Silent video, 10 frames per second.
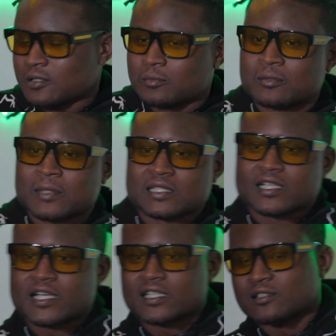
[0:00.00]
but my
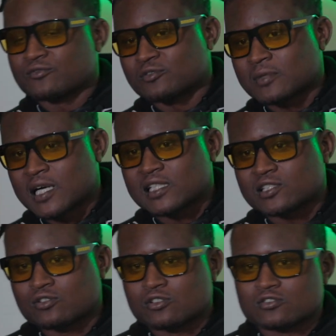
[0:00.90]
dad and them from Holly
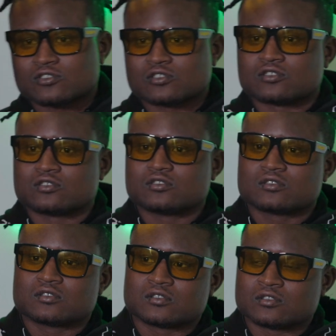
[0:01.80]
Grove, so
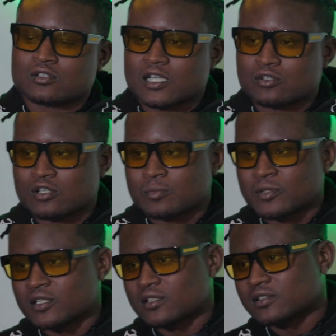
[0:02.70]
I grew up
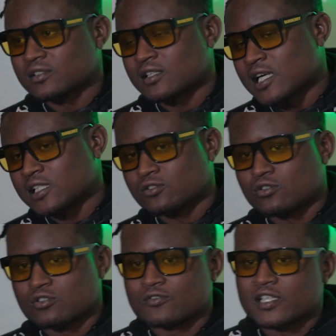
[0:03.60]
in Holly
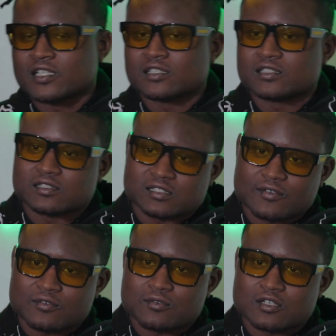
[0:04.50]
Grove and in the
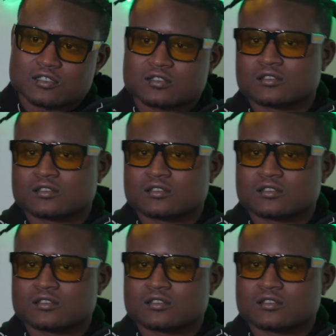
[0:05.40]
7th Ward.